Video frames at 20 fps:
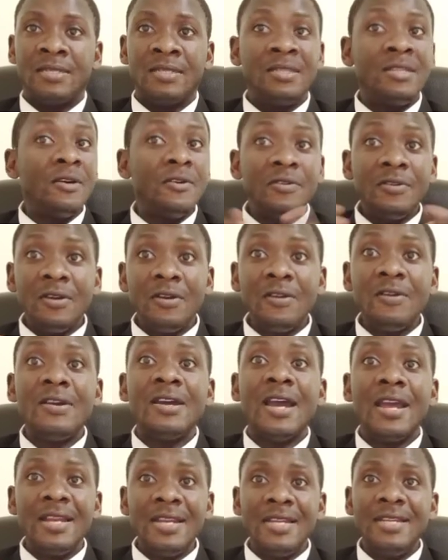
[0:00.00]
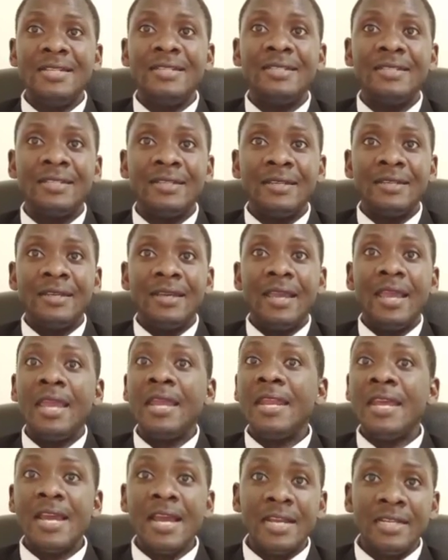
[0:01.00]
They will no longer need a
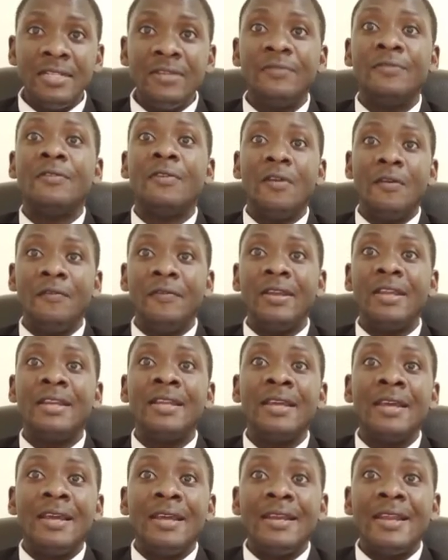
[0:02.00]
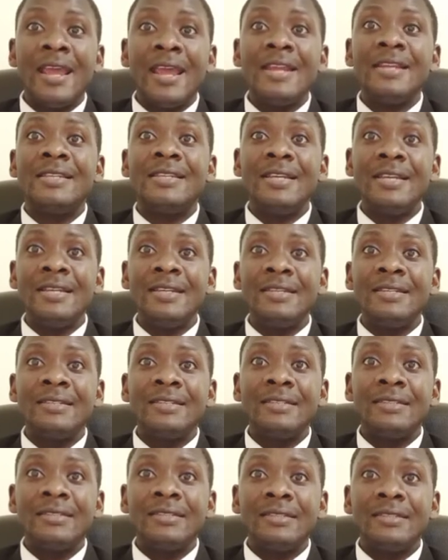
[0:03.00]
negative
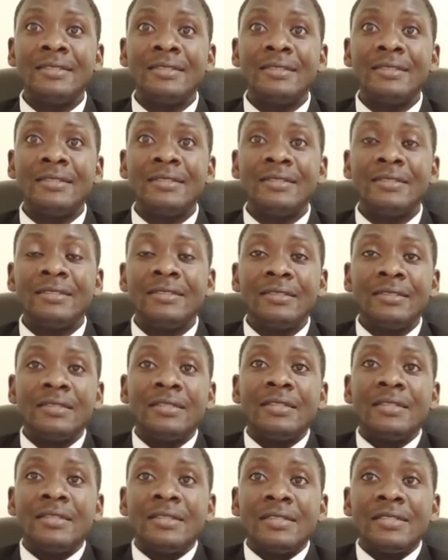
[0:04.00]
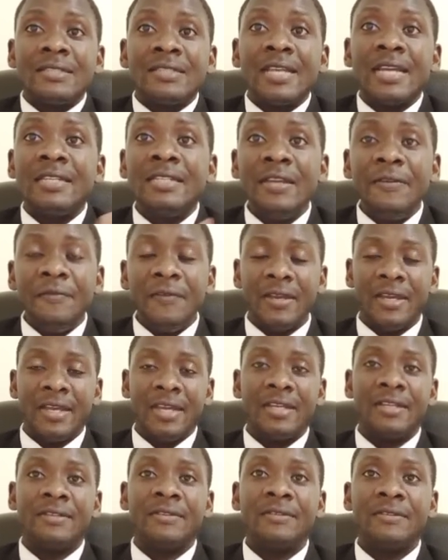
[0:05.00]
COVID-19
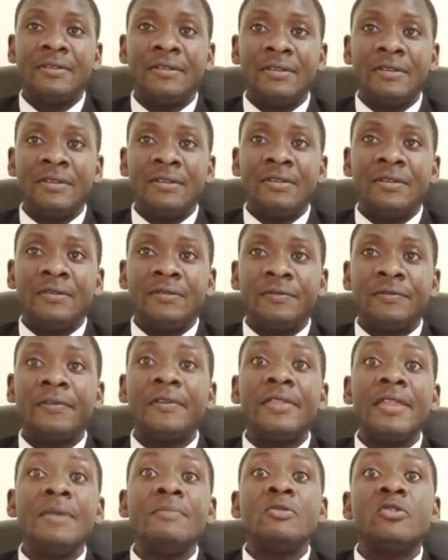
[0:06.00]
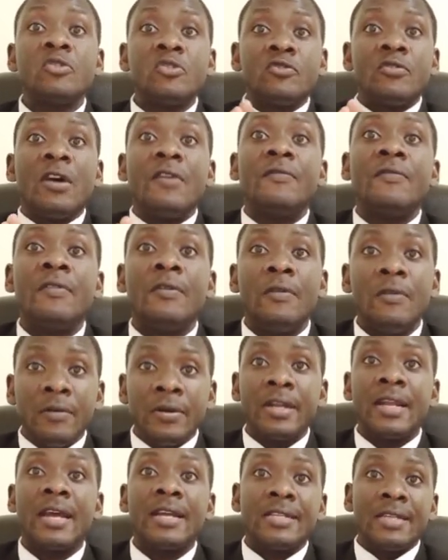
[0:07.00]
certificate for them to travel
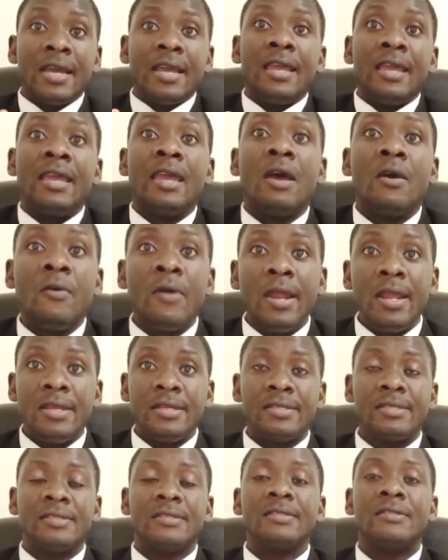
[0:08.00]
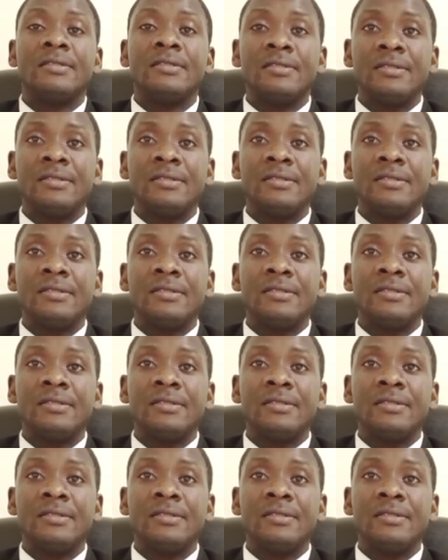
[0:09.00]
on Qatar Airways.